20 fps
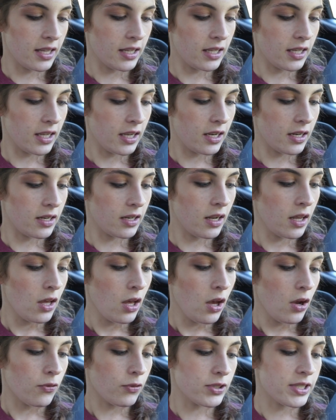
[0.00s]
And then
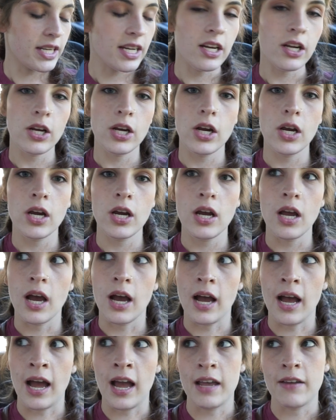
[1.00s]
for dinner,
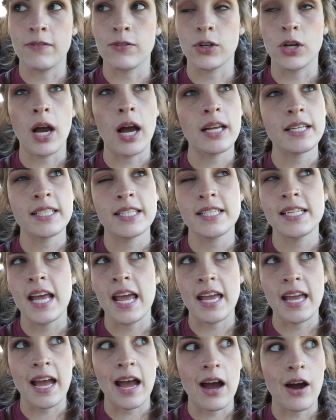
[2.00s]
I forgot to
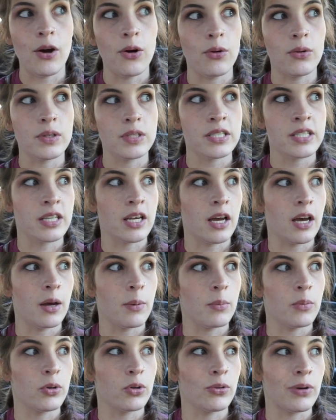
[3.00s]
take out
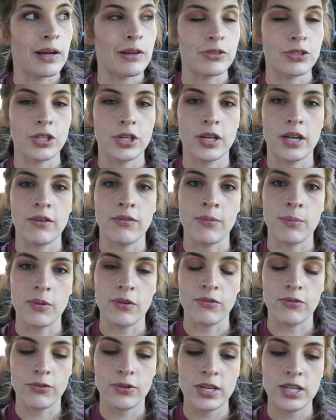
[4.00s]
some ground turkey from
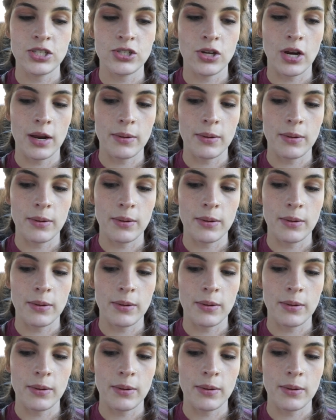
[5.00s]
the freezer.